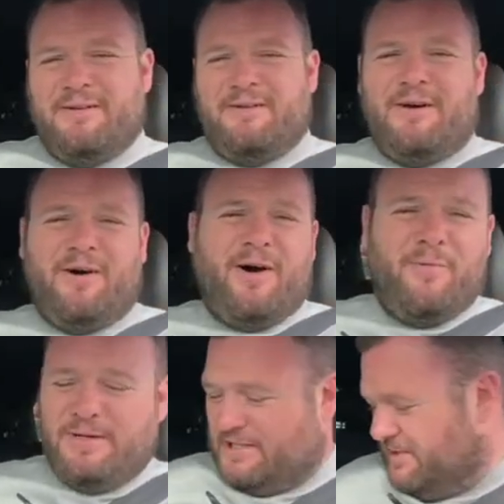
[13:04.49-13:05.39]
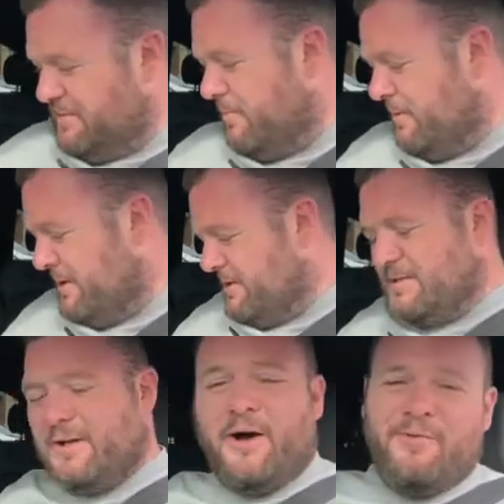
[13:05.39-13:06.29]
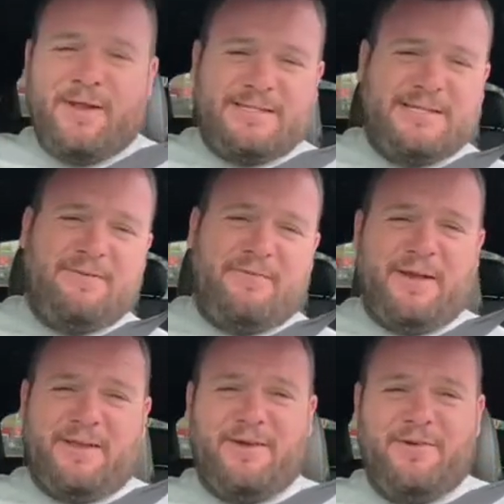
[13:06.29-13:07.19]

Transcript: I wish. No, that's it. Thank you.